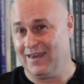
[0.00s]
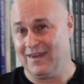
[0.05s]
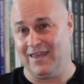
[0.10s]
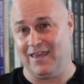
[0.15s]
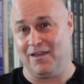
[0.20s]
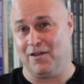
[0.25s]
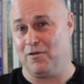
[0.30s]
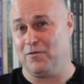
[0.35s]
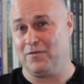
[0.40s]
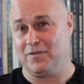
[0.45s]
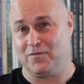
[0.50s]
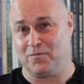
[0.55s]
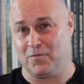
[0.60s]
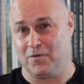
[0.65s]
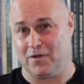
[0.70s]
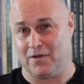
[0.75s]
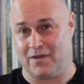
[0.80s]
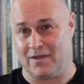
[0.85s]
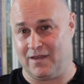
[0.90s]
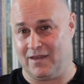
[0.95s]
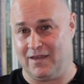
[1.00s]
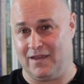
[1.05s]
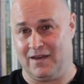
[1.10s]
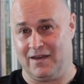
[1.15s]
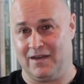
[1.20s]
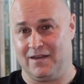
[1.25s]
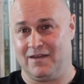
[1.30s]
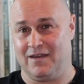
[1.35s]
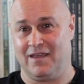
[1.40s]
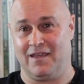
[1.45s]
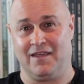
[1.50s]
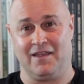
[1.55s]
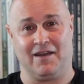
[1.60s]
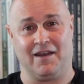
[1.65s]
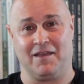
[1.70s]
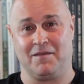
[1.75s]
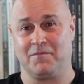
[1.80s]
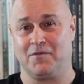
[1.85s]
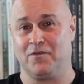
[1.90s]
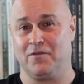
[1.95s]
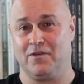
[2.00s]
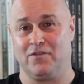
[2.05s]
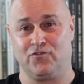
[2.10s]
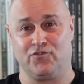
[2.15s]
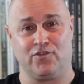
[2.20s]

They always work, and I'm going to